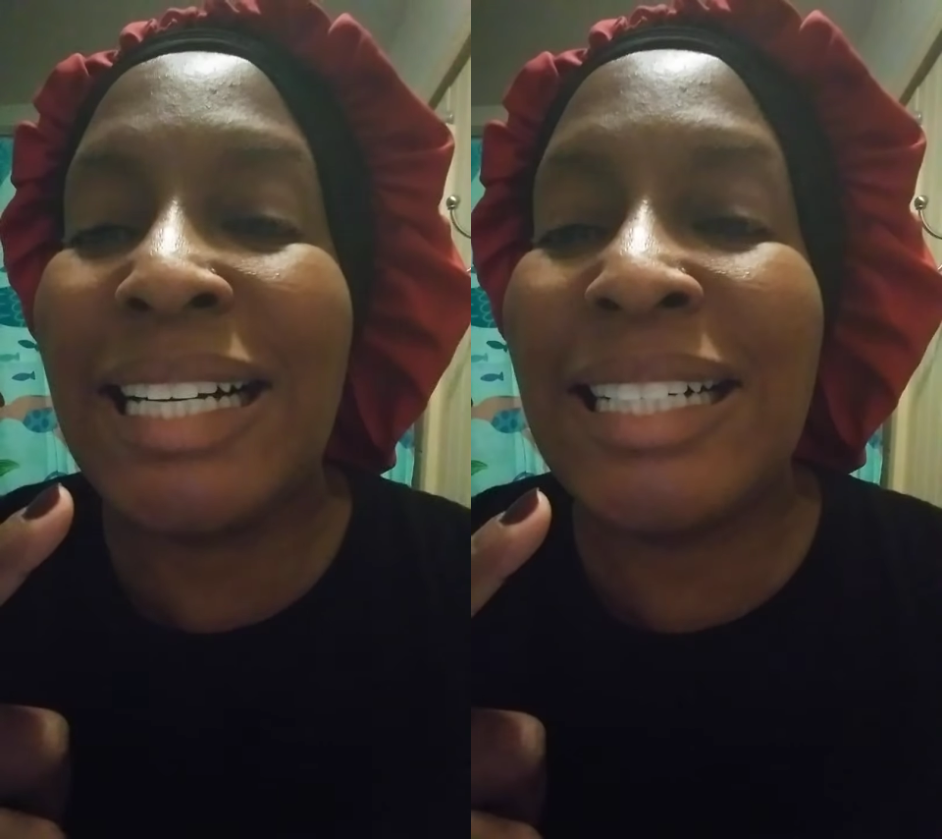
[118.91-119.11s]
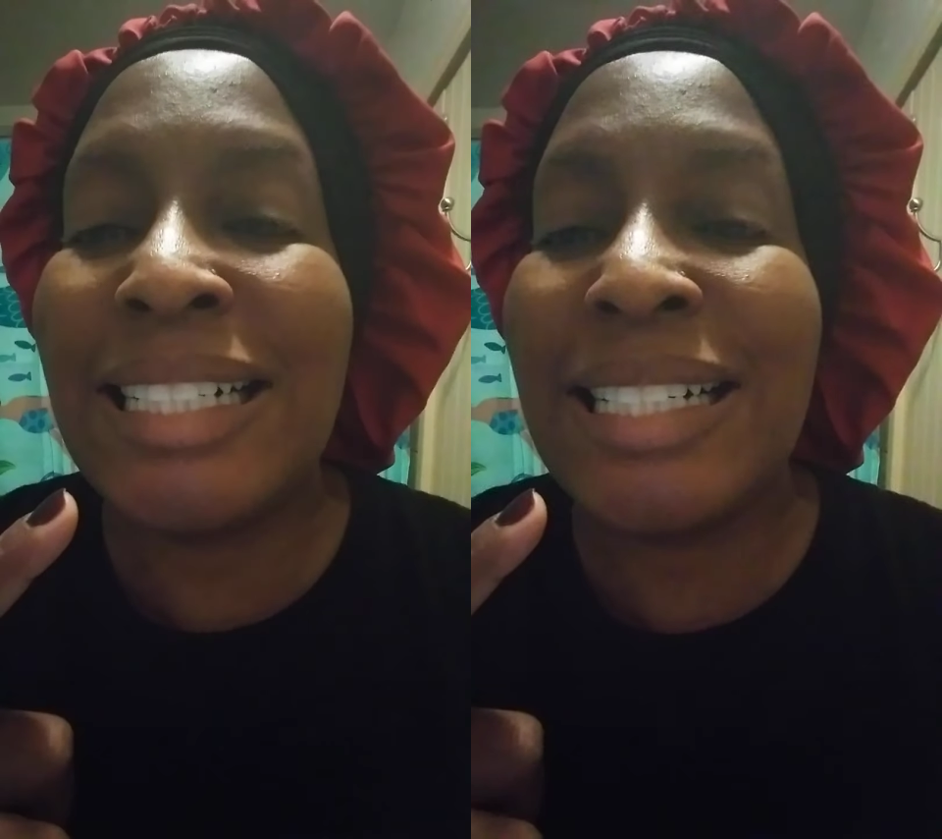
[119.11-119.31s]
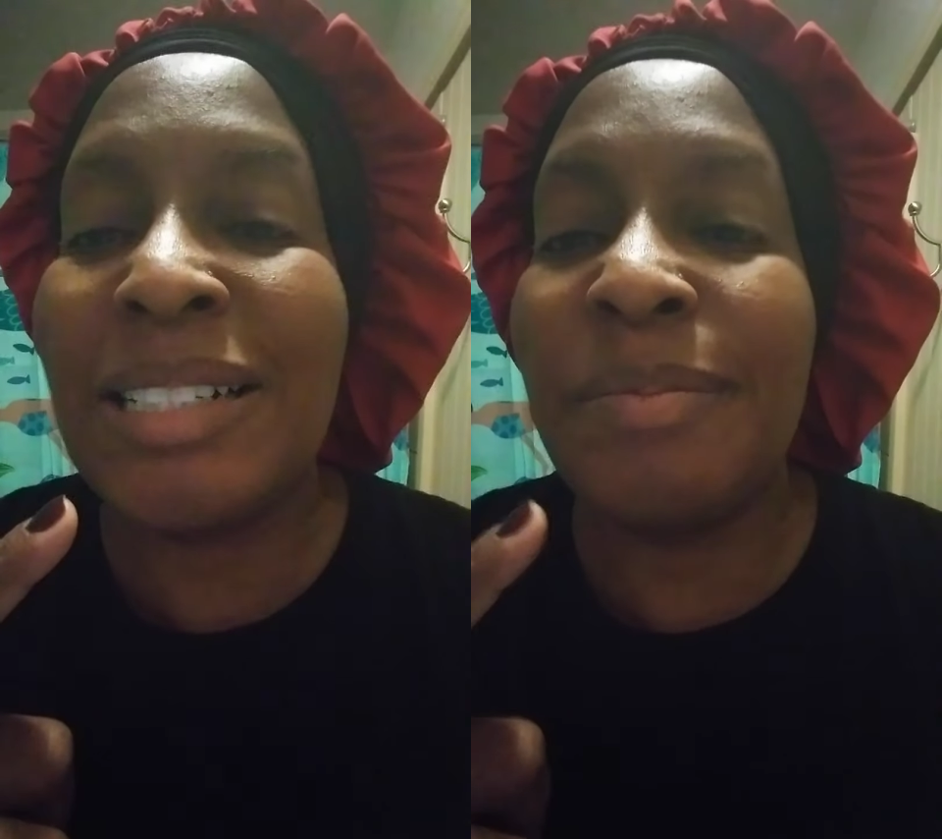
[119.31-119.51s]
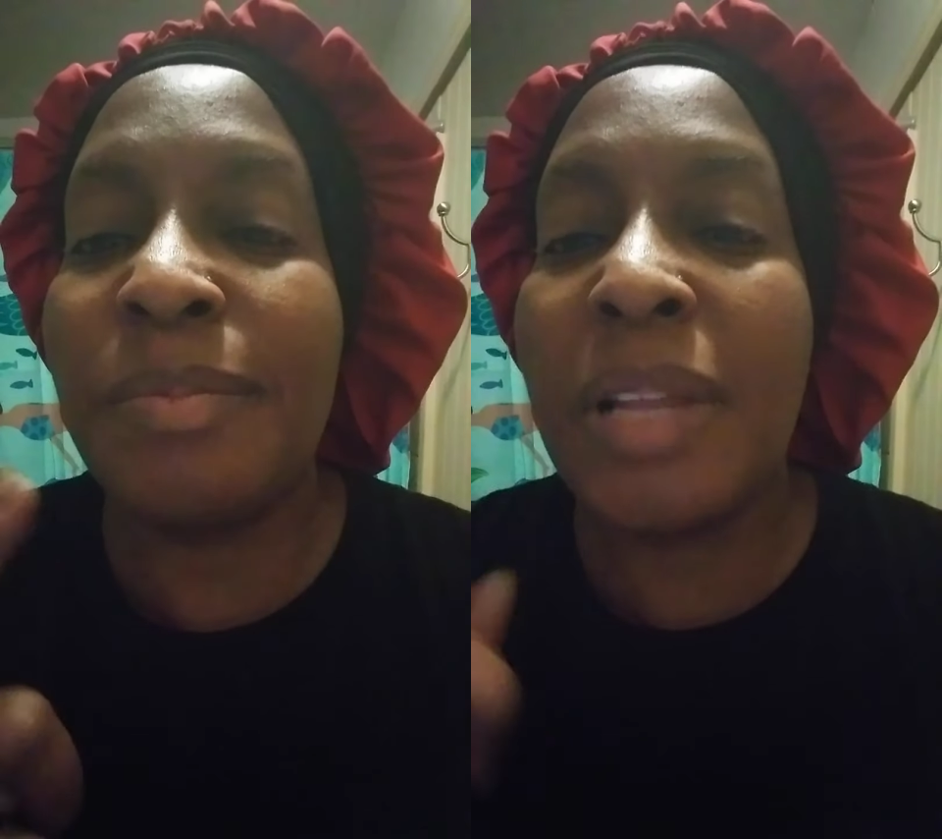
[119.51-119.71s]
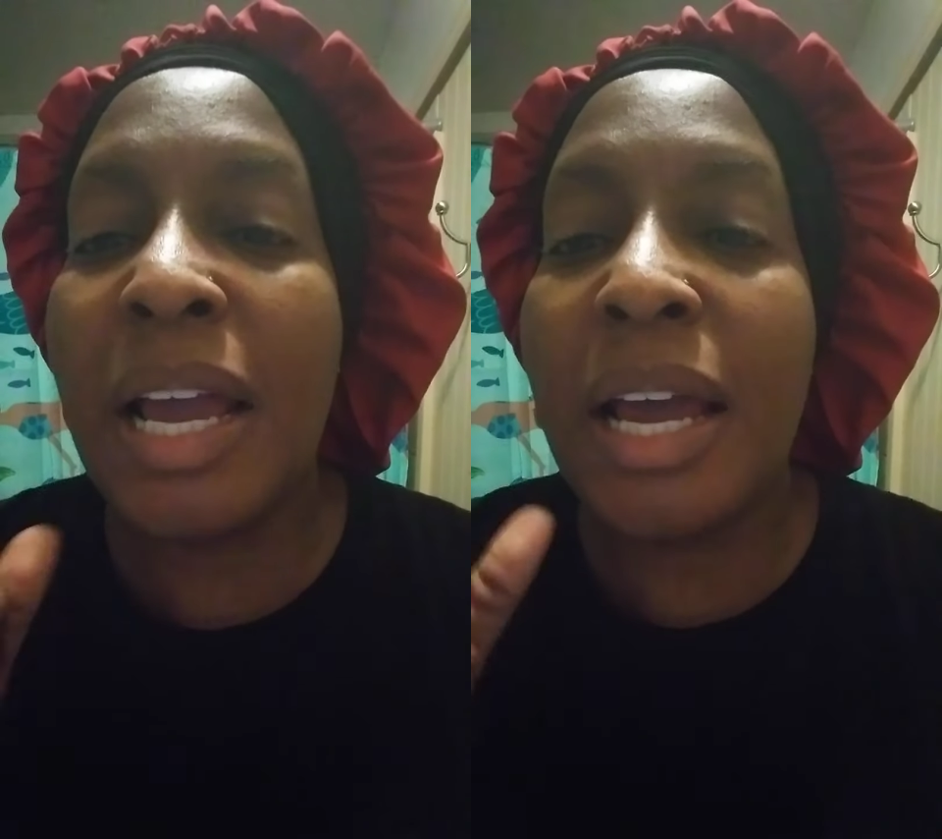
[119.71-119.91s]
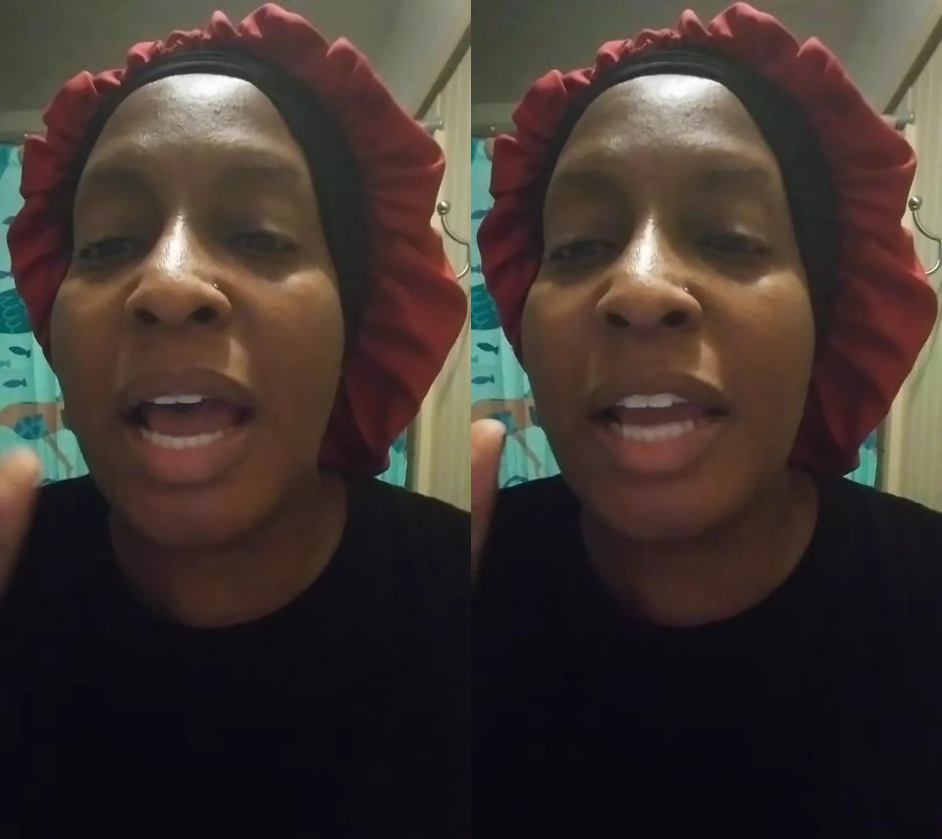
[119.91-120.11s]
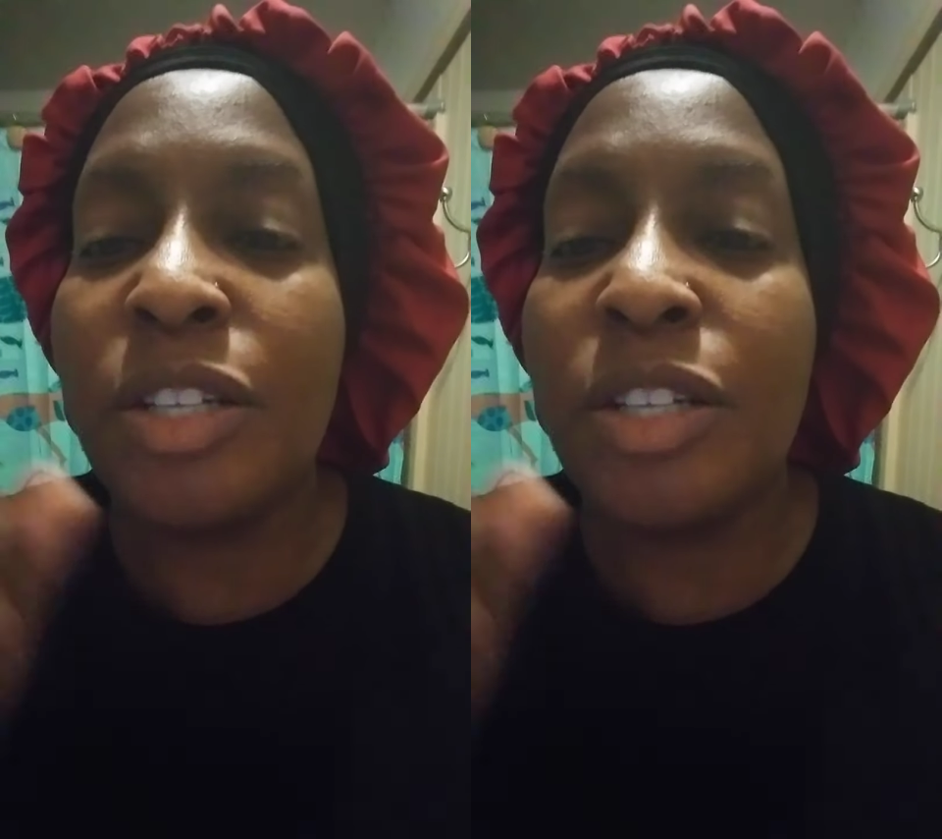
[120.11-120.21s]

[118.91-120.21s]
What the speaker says: I